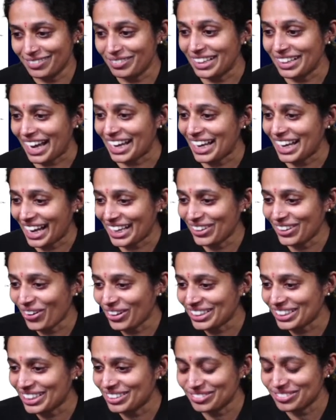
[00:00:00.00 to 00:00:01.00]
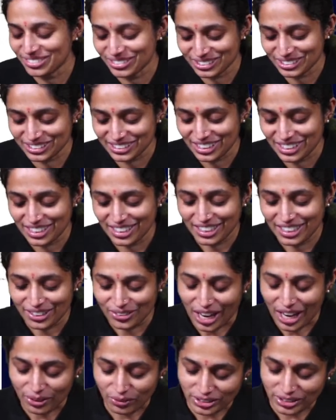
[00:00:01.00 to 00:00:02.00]
Even I got confused.
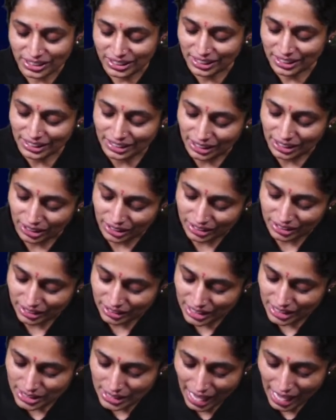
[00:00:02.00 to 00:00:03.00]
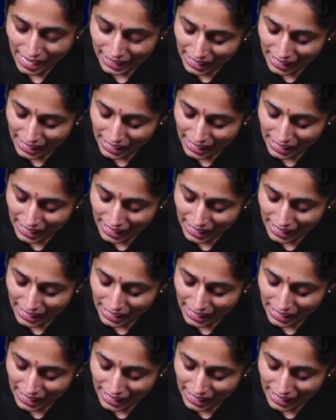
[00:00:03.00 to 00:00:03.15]
I was thinking that this